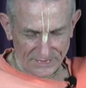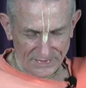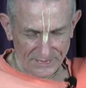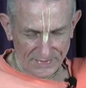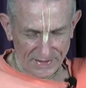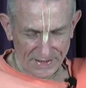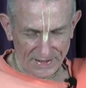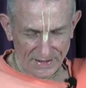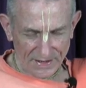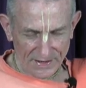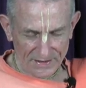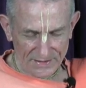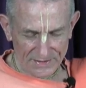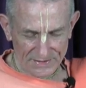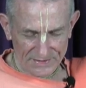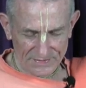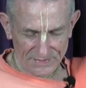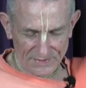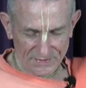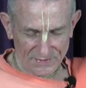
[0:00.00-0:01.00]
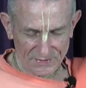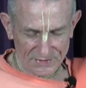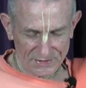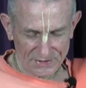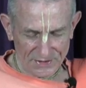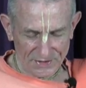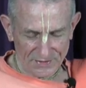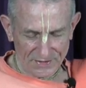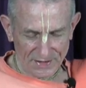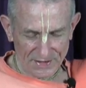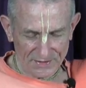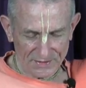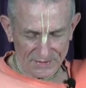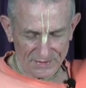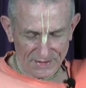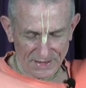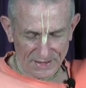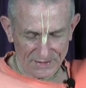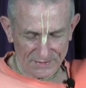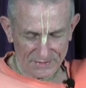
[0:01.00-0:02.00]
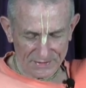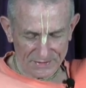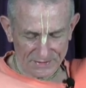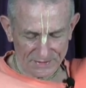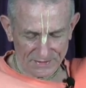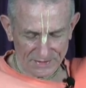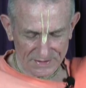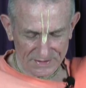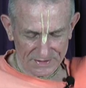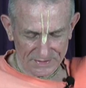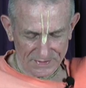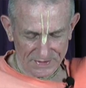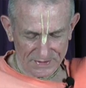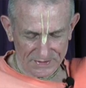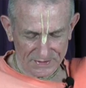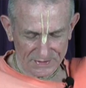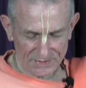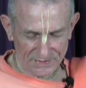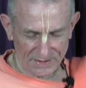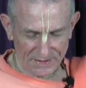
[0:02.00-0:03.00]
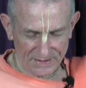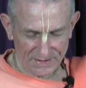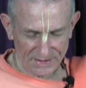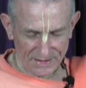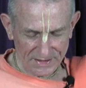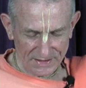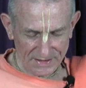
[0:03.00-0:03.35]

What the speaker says: To make garlands for Krishna, you can do that also in the spiritual world.